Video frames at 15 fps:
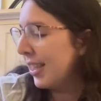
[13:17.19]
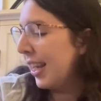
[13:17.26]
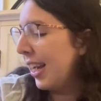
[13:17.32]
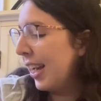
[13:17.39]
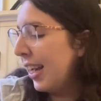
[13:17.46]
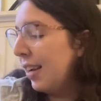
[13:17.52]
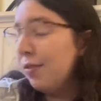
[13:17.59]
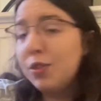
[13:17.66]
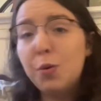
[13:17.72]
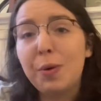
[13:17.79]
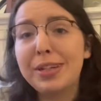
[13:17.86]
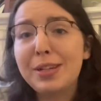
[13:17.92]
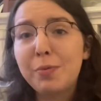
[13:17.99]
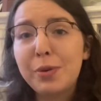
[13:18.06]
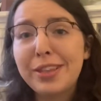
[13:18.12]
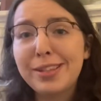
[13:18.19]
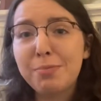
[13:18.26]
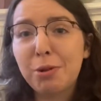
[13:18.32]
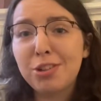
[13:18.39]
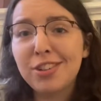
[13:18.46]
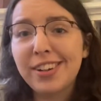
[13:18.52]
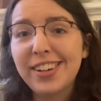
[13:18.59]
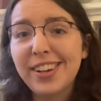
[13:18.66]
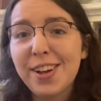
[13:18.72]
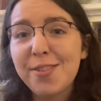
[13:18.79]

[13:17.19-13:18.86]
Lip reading: I have no idea where these books are going to